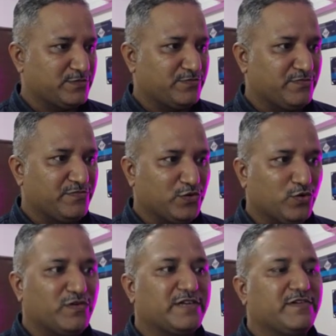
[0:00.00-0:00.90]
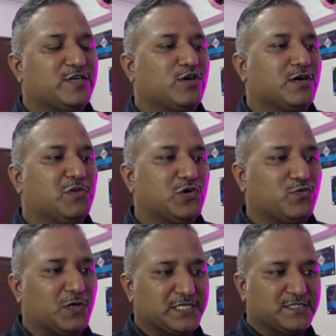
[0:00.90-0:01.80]
nowhere we talk about what
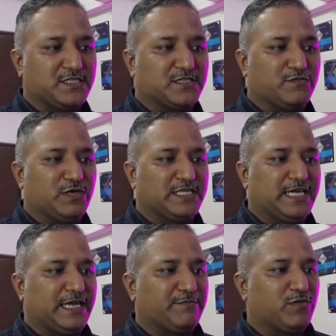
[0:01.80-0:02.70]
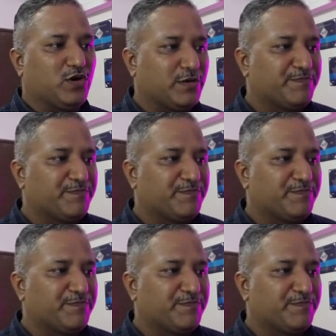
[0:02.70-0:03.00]
is the server name or